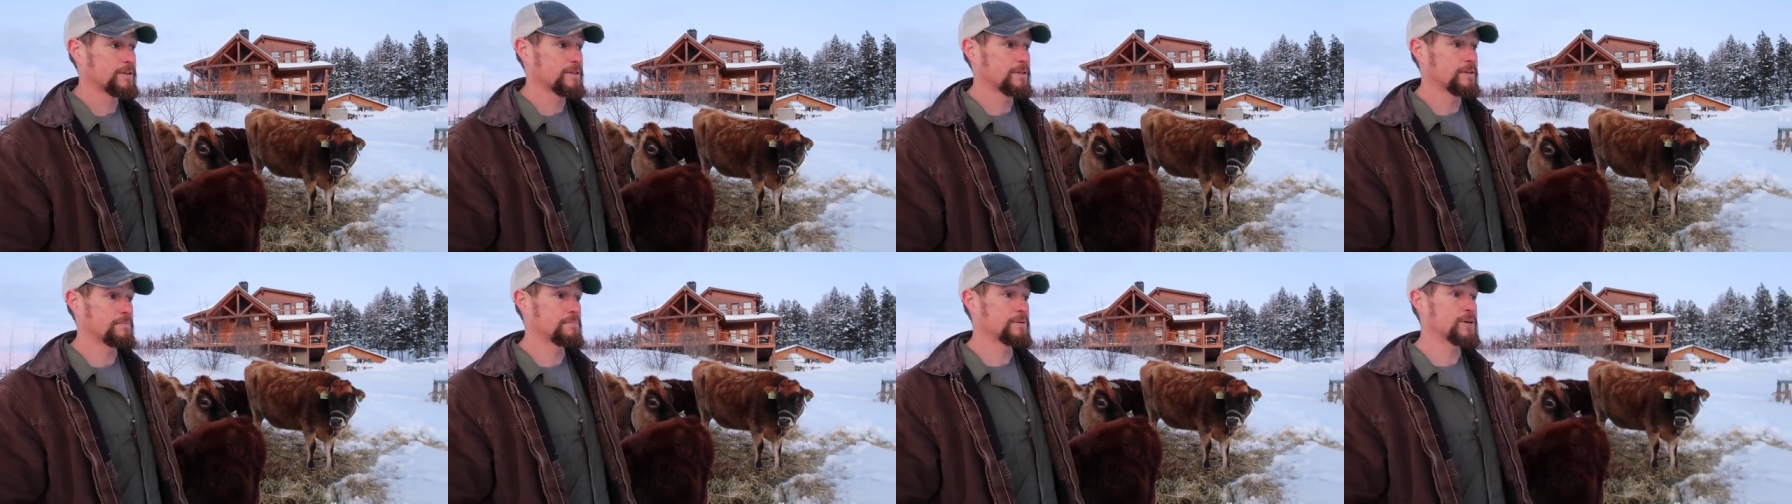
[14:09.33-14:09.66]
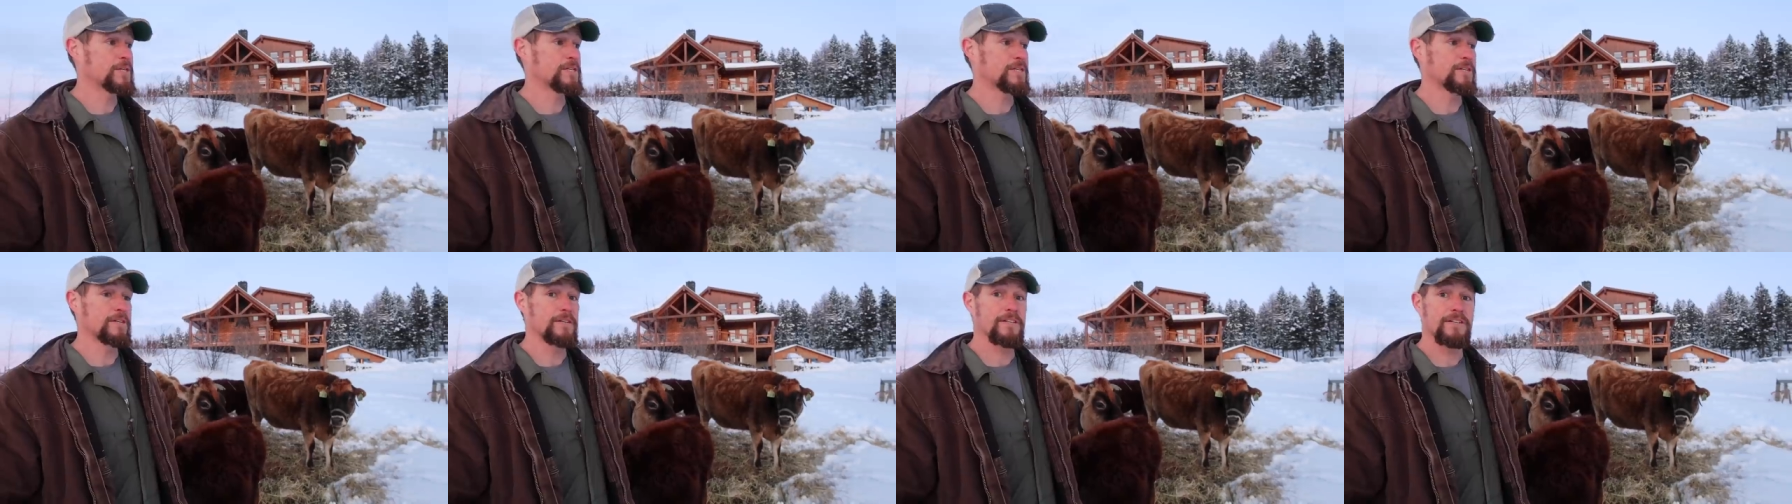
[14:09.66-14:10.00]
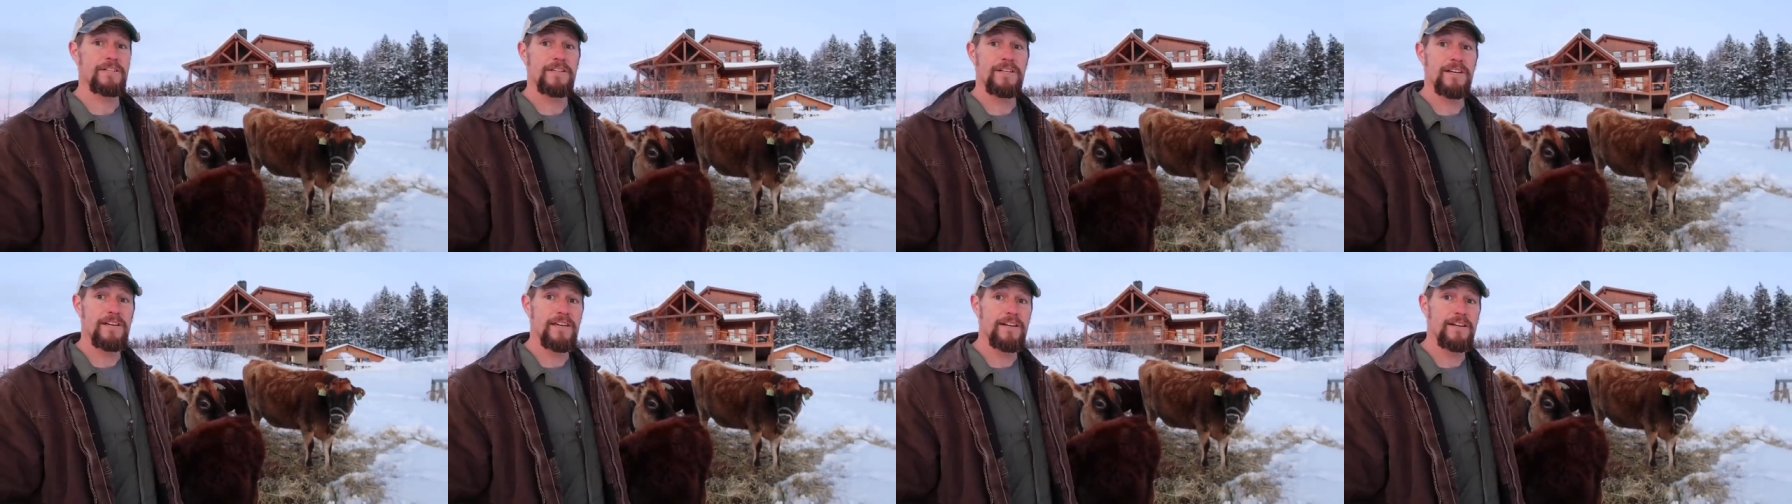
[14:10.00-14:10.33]
the butcher
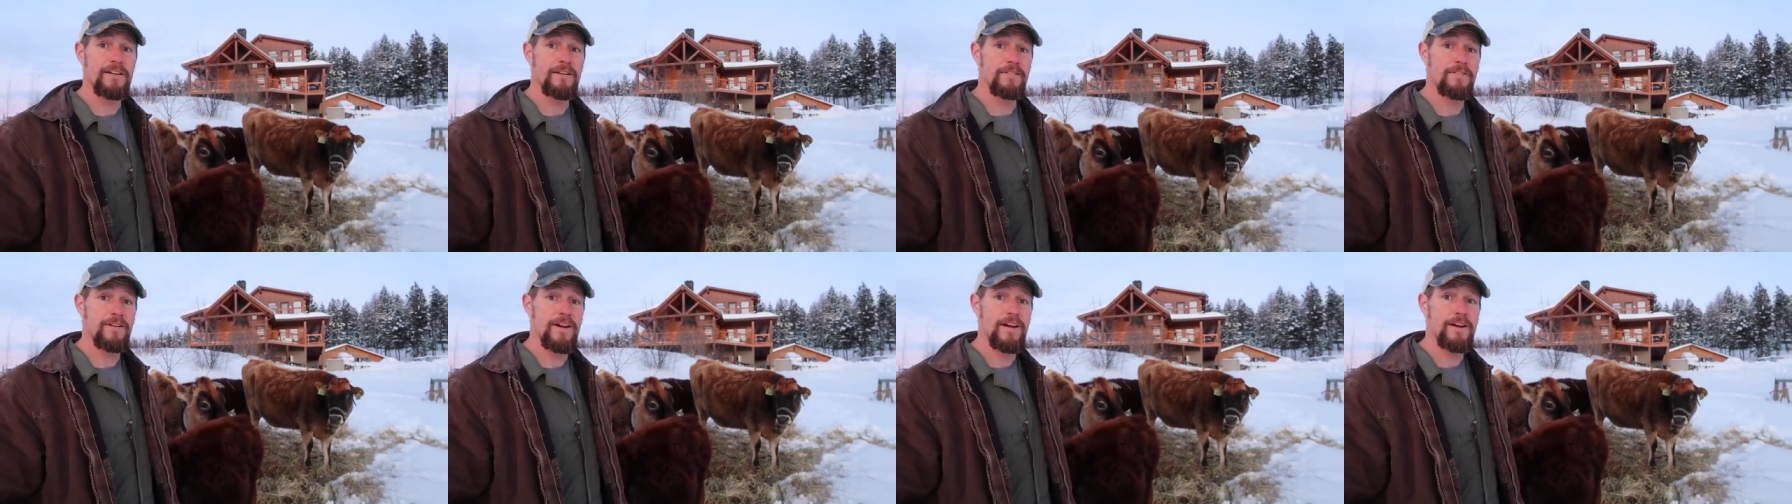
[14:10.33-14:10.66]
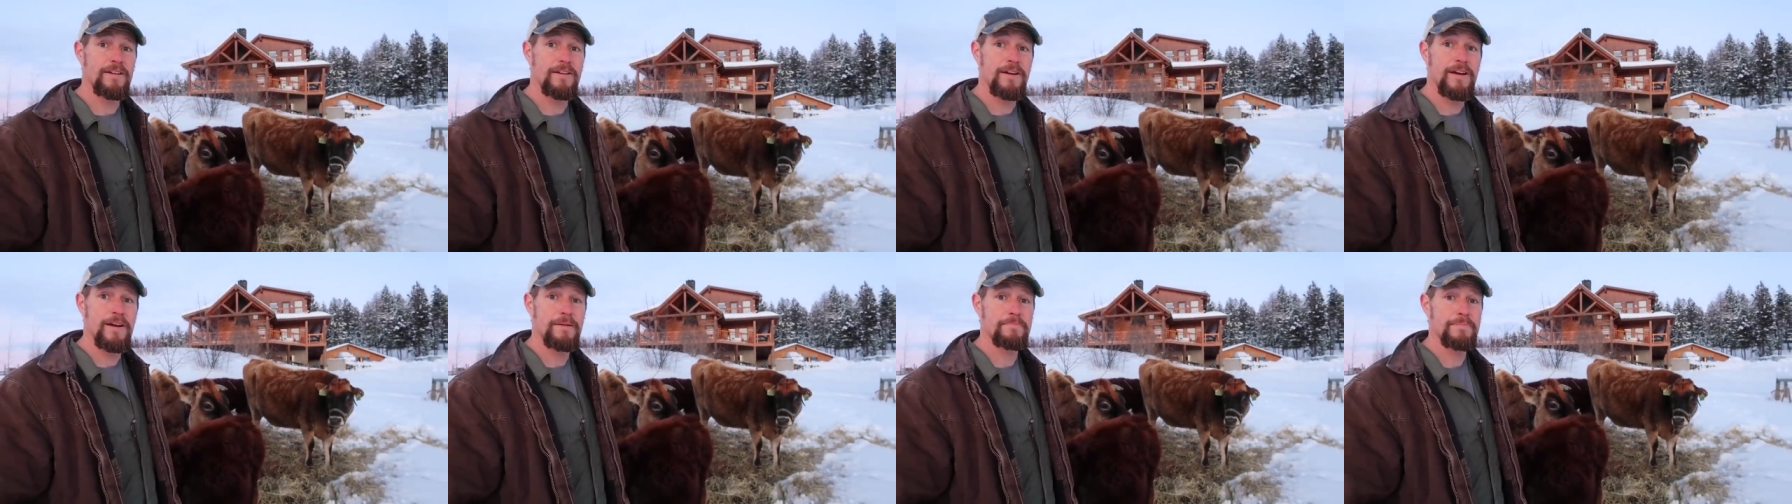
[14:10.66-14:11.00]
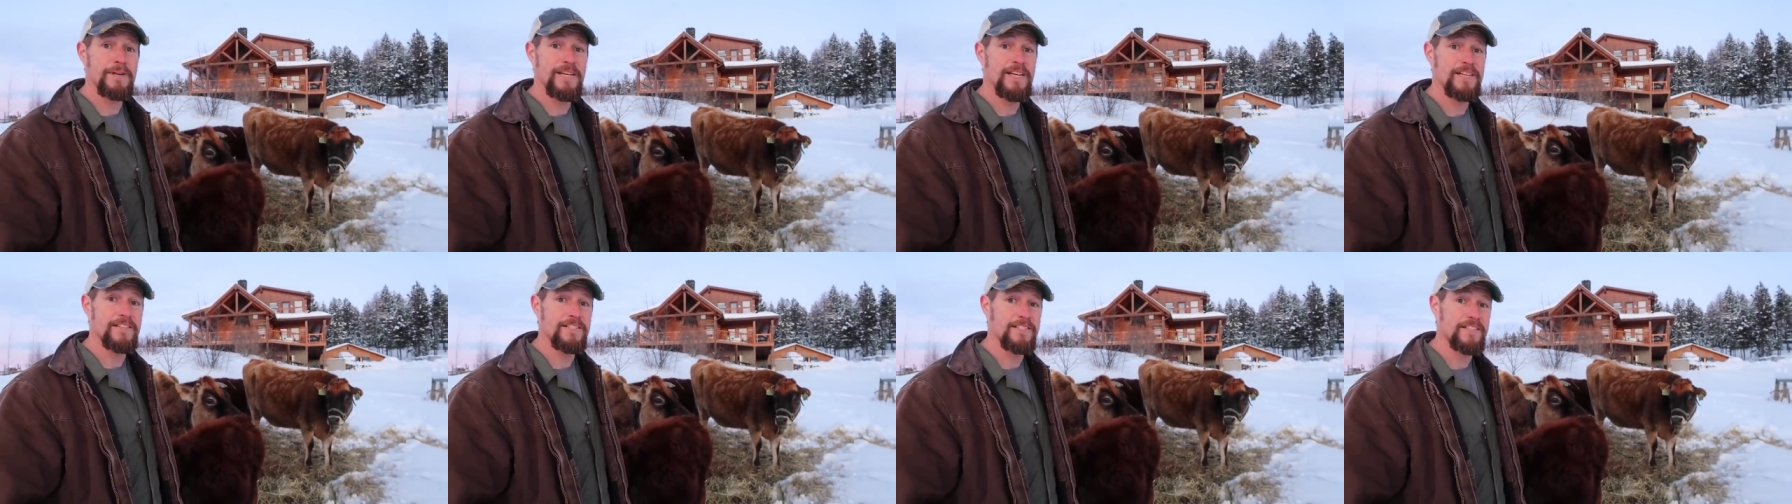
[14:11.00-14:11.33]
to get her ground up
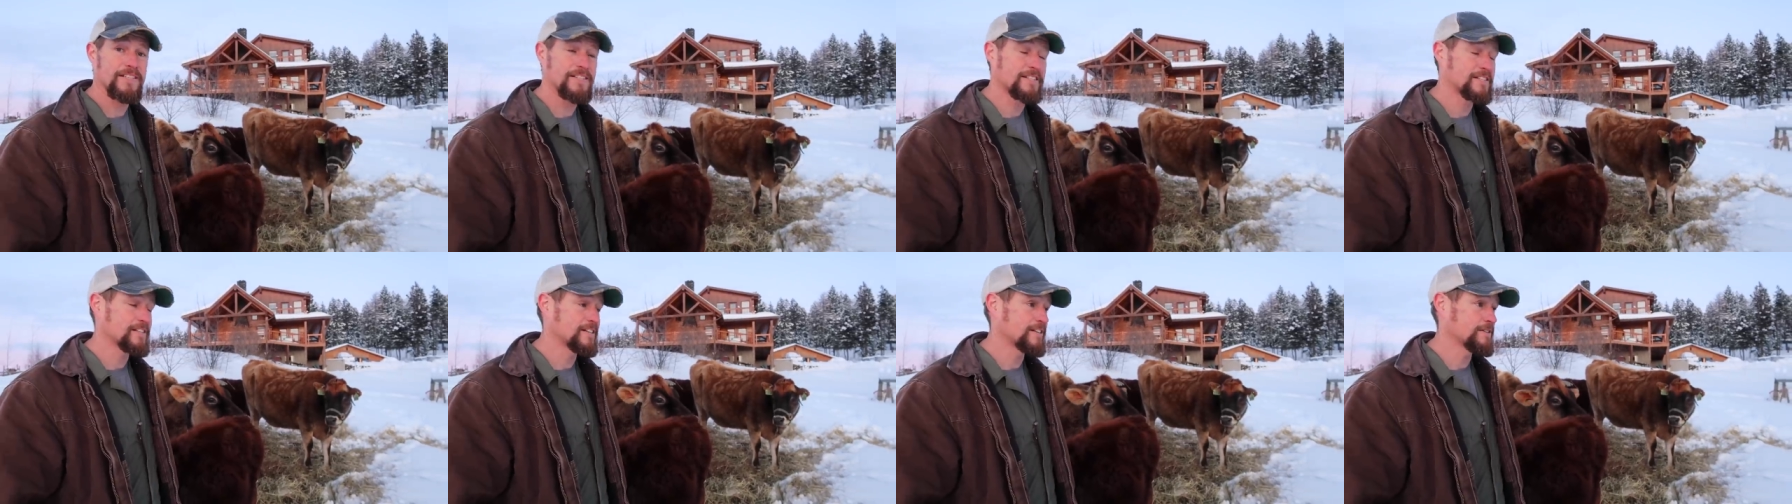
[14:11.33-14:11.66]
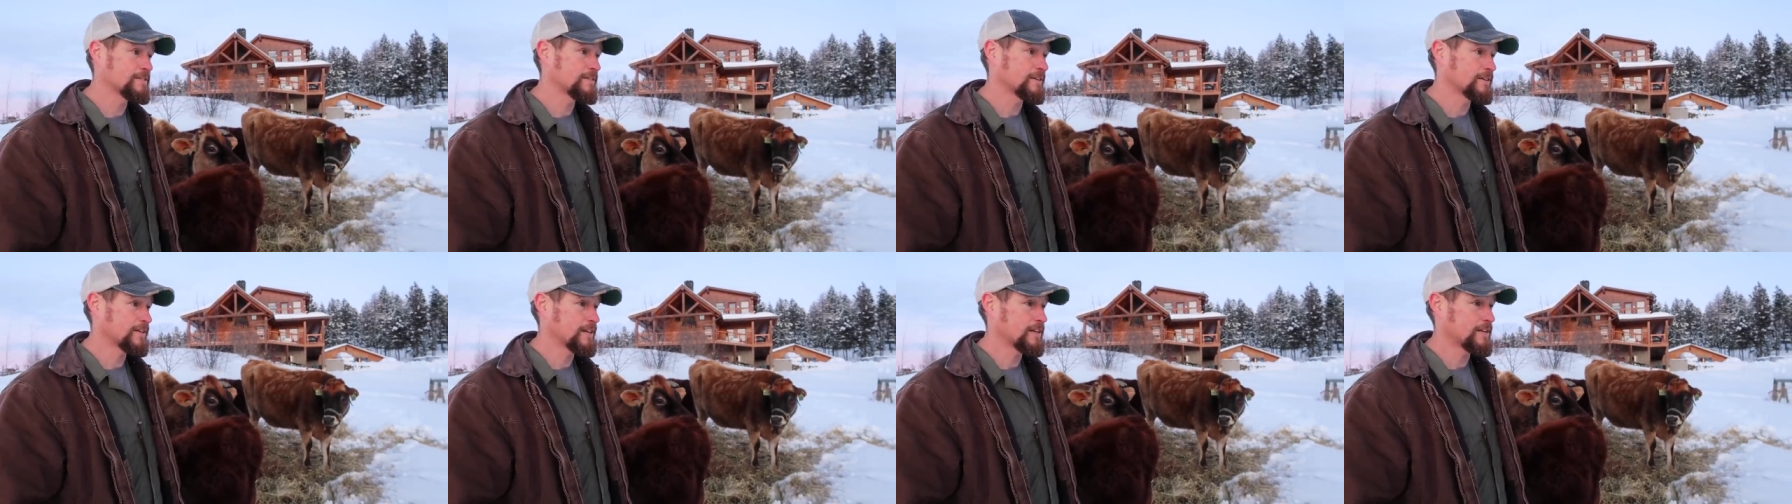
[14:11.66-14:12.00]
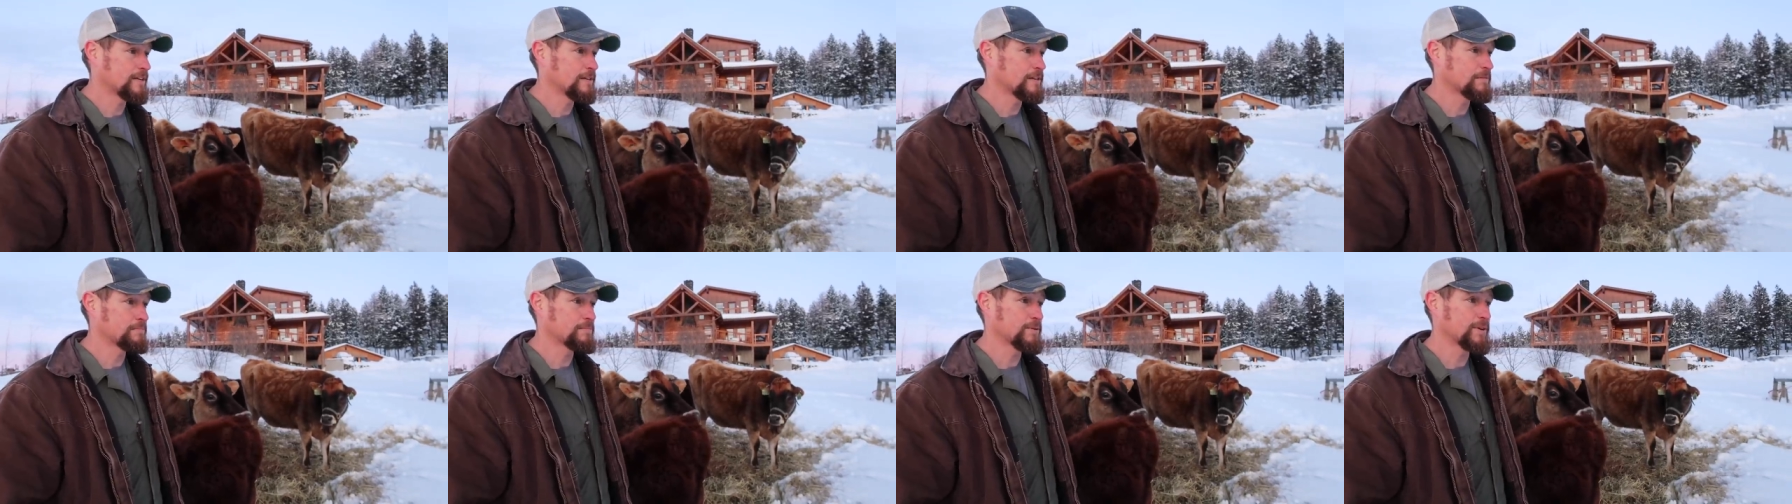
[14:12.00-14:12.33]
because she couldn't get
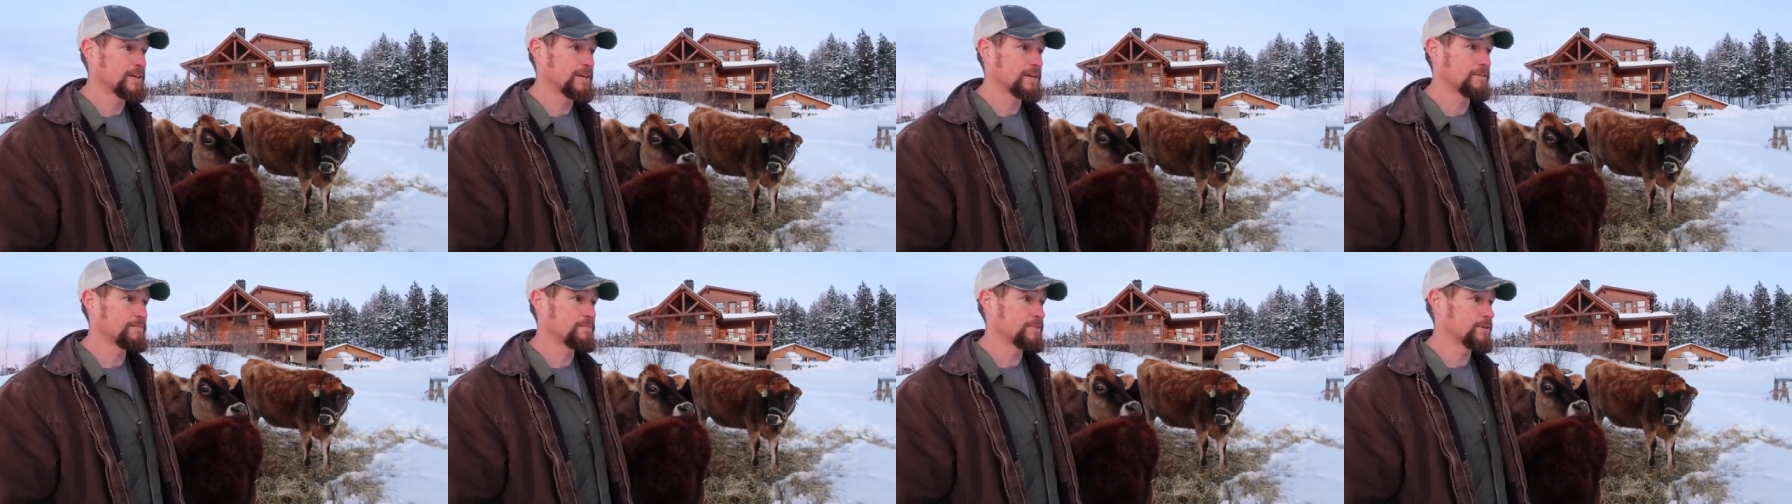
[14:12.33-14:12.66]
her to breed